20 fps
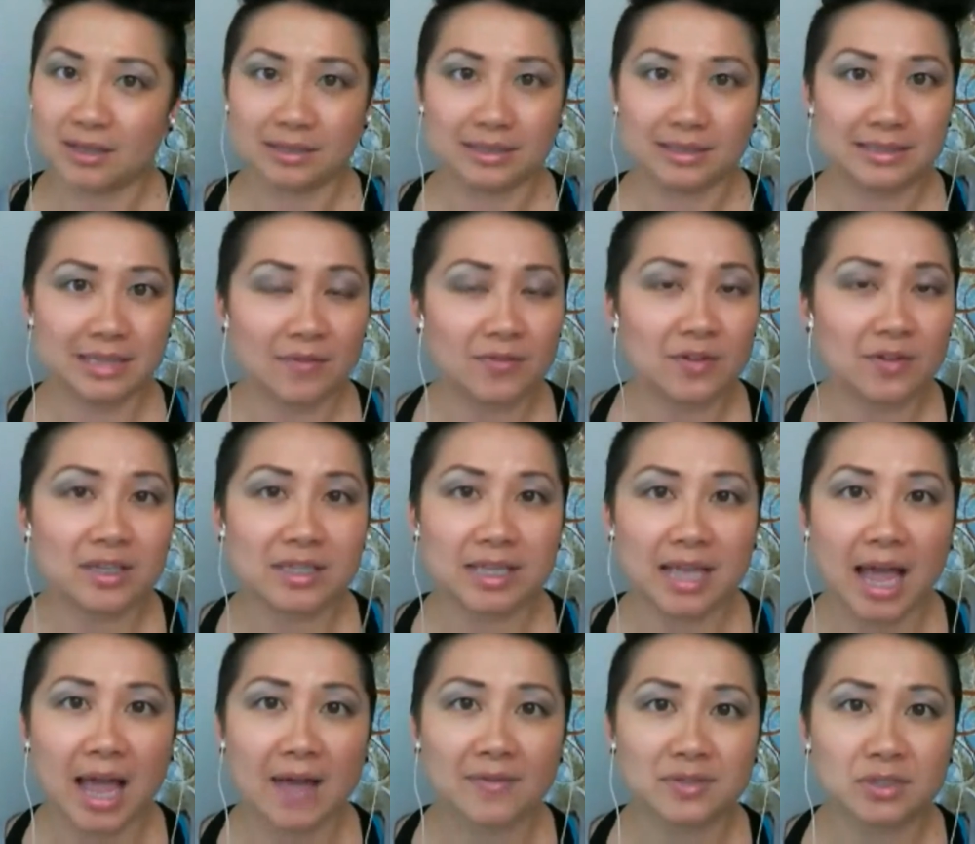you definitely
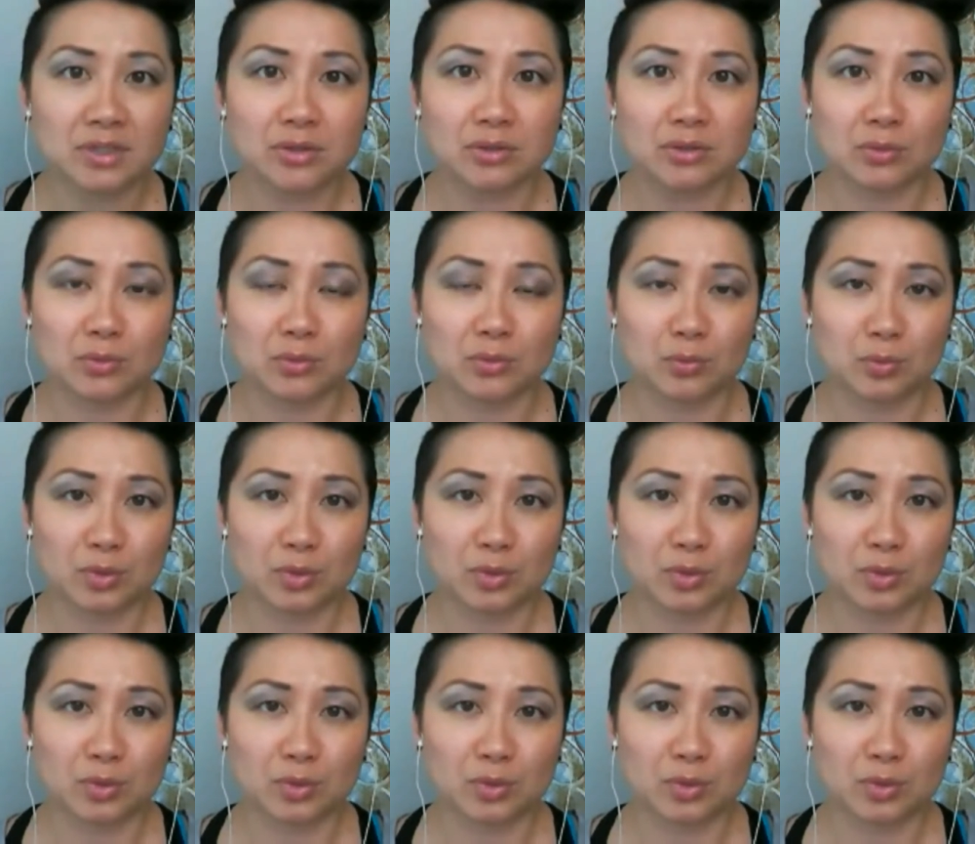have to